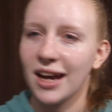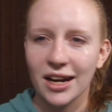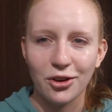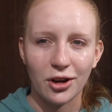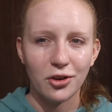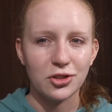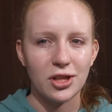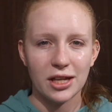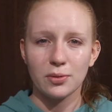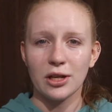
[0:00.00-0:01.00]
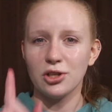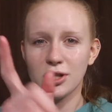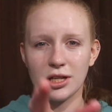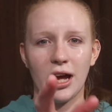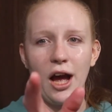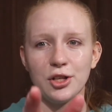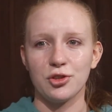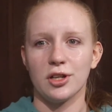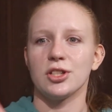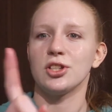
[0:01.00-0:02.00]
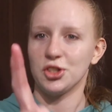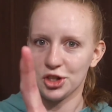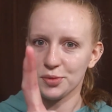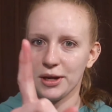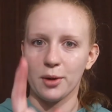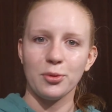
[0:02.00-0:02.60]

kind of gross. So that's why you should not trust just makeup